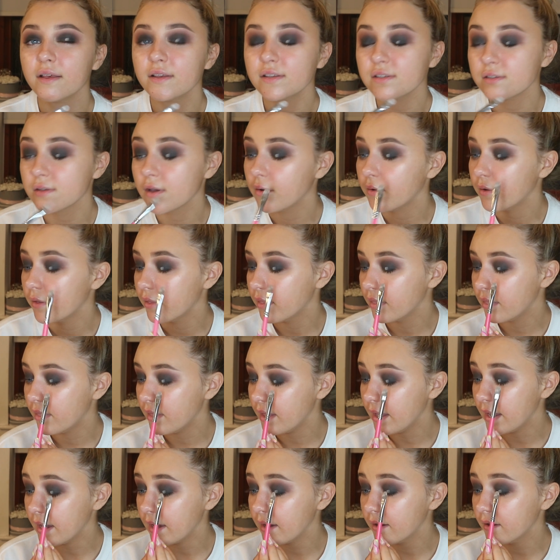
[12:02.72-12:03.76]
So
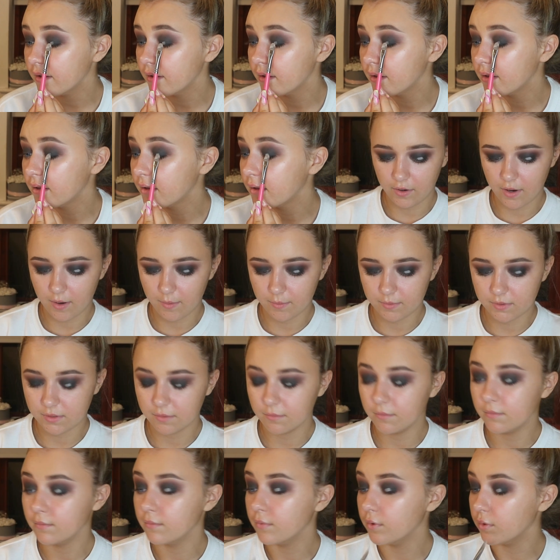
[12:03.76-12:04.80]
there, grab
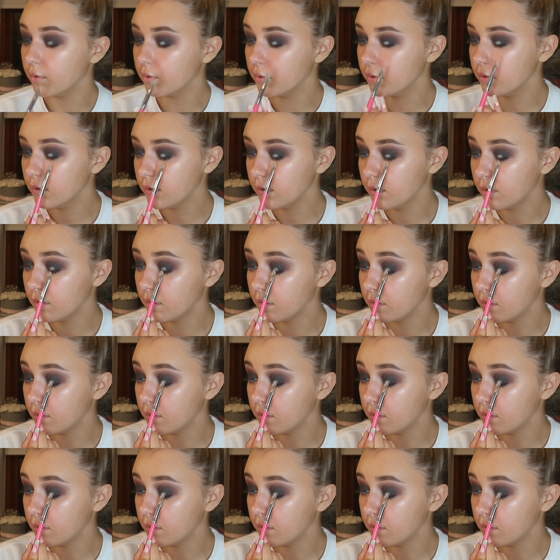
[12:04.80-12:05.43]
some more.